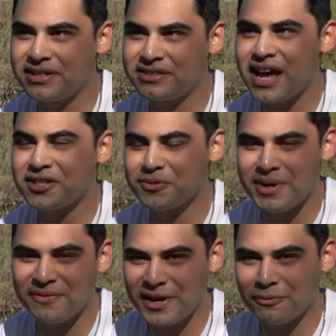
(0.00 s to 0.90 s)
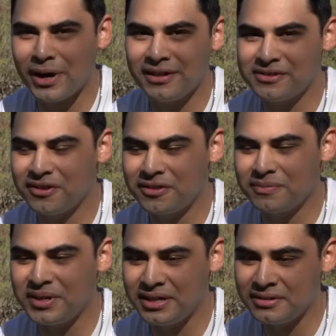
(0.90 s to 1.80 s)
because that's what my friend Rylan
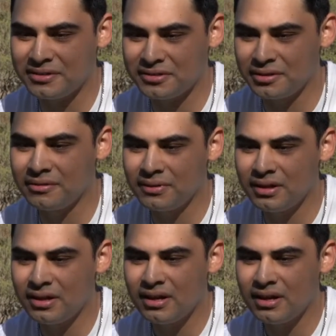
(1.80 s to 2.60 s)
told me too.